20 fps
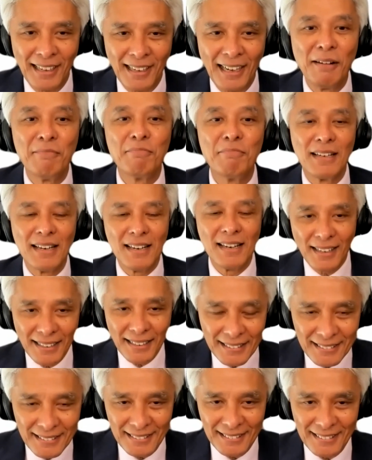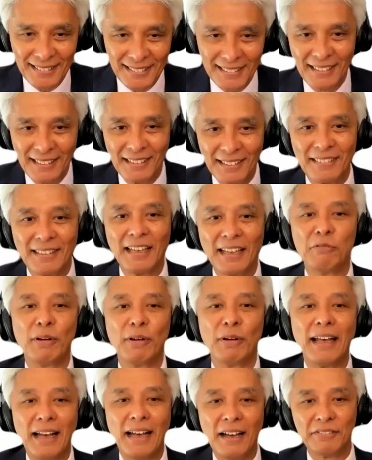I'm delighted that
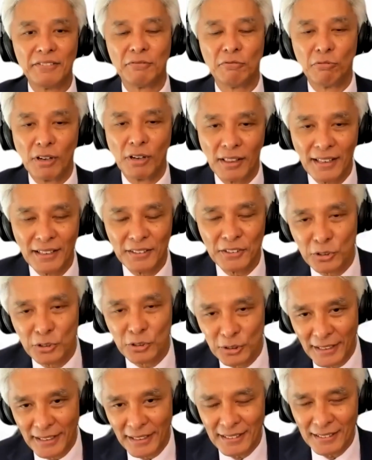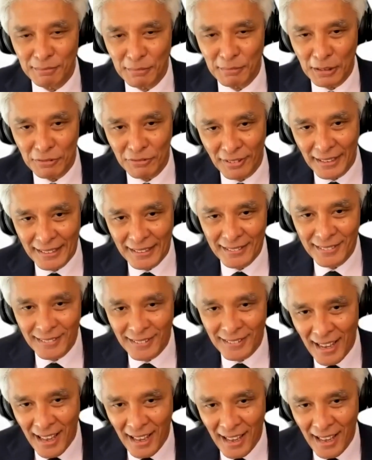we have with us today my friend,